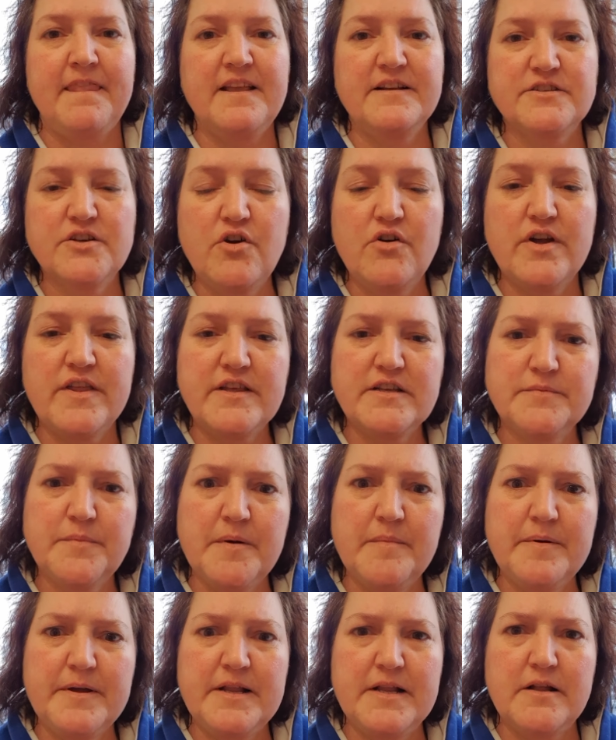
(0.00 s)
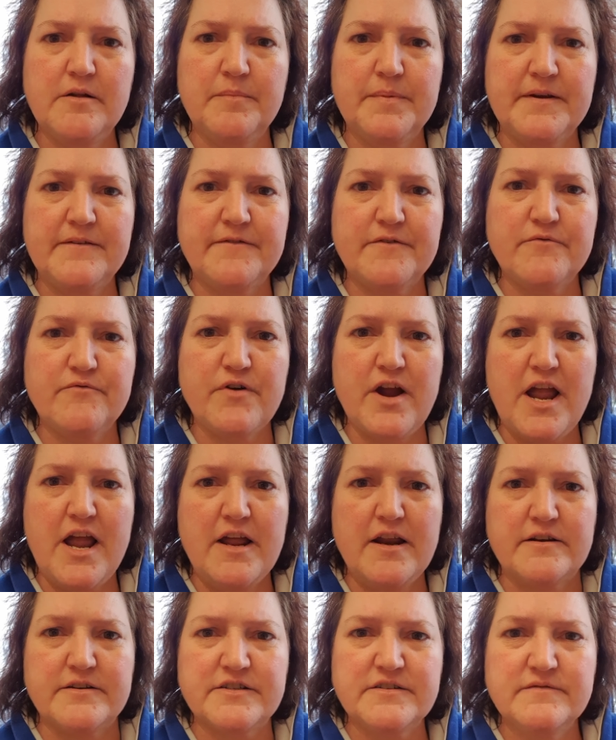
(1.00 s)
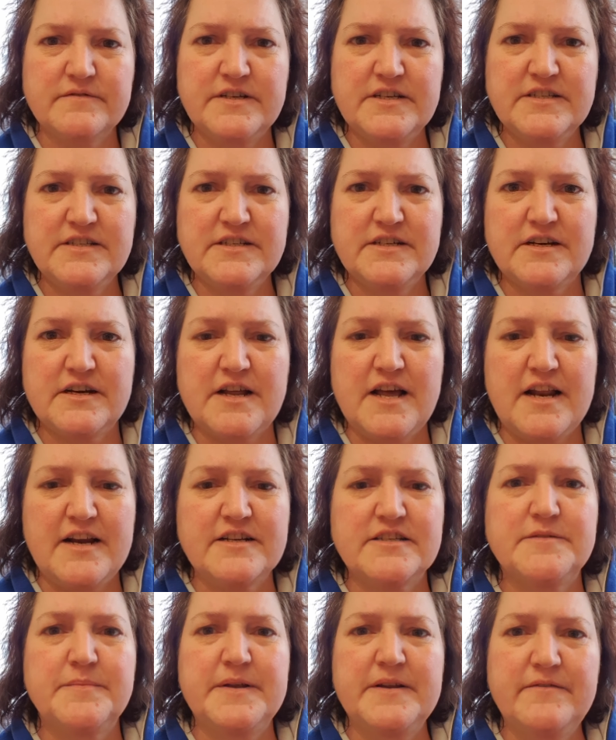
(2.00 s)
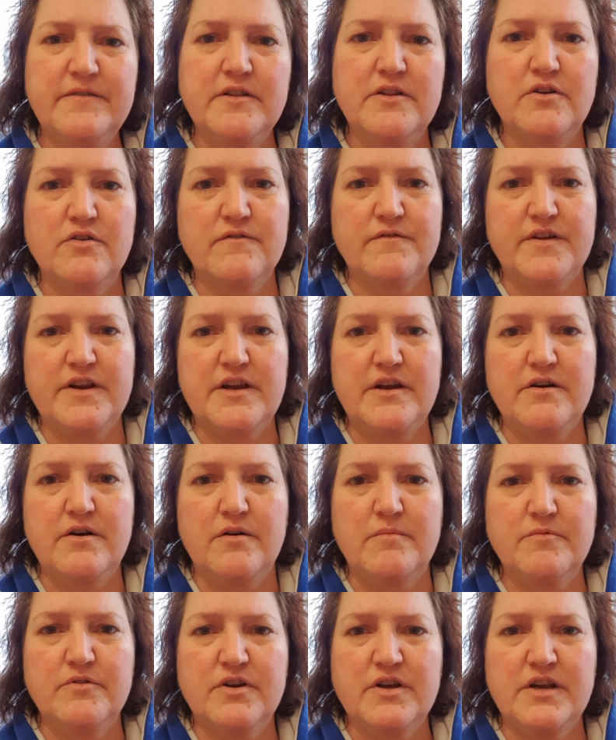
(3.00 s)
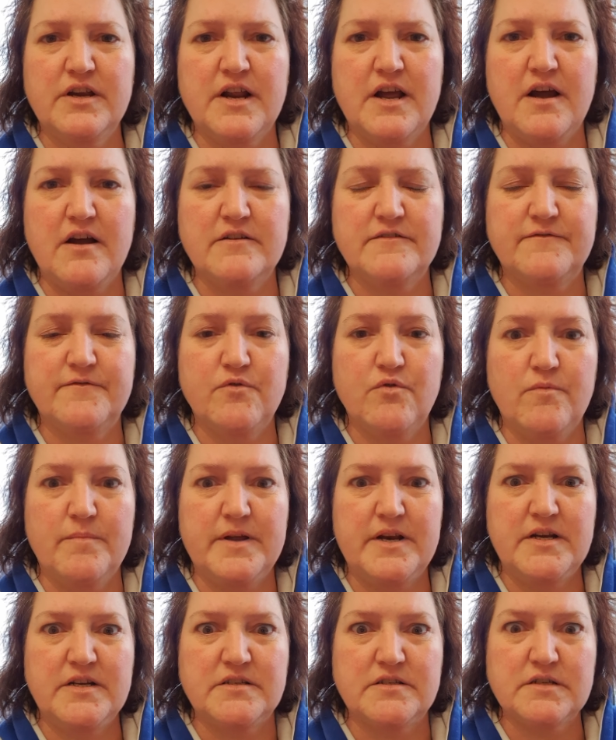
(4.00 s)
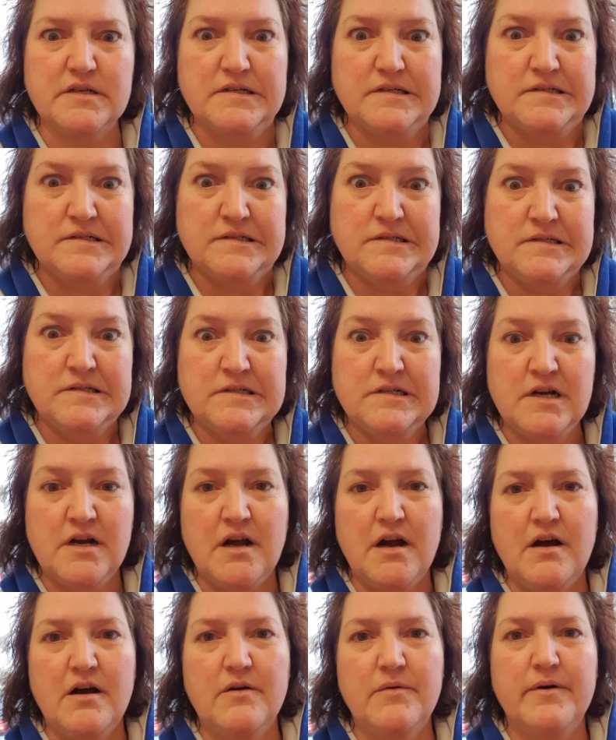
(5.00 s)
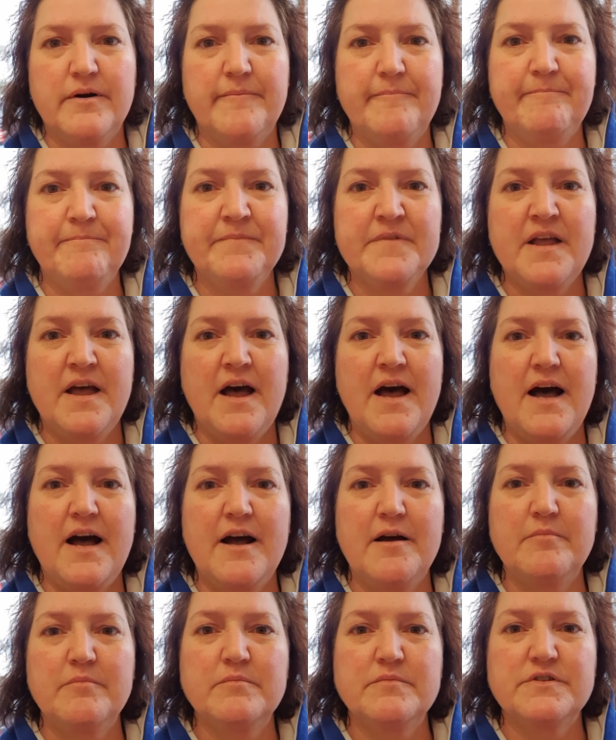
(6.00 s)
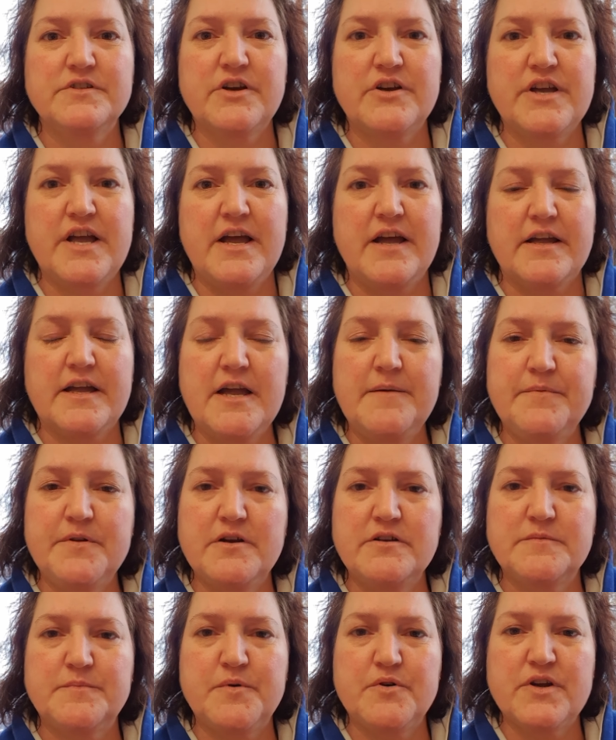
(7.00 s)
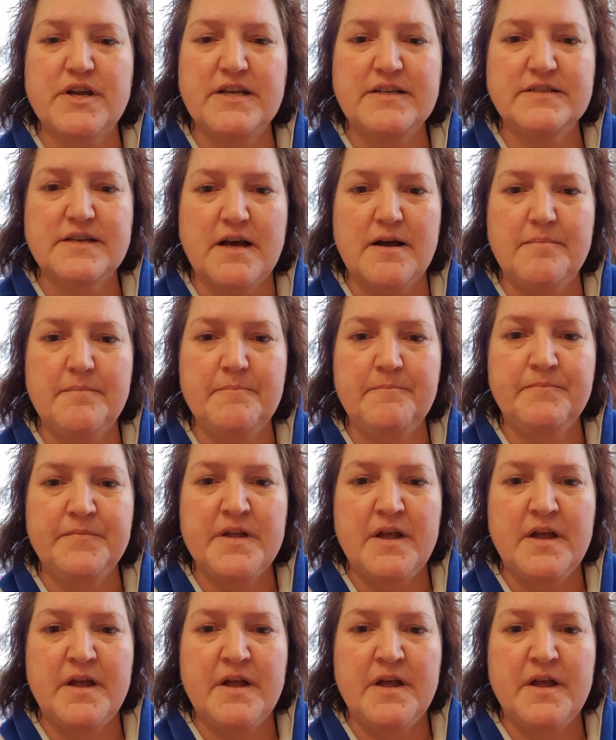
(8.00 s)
yeah, sorry, this is probably a little bit of a rant, isn't it? And it's a bit of a long video. I'm looking now, it's 4 minutes. Oh, well. So, yeah, keep those bookings up.